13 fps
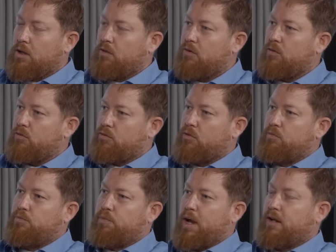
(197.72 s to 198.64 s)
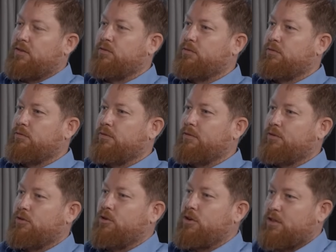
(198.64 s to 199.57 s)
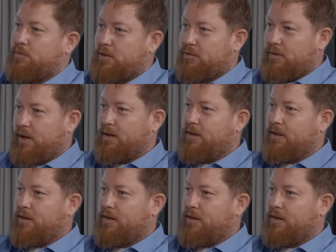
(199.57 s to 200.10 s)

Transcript: So back to your customers, right?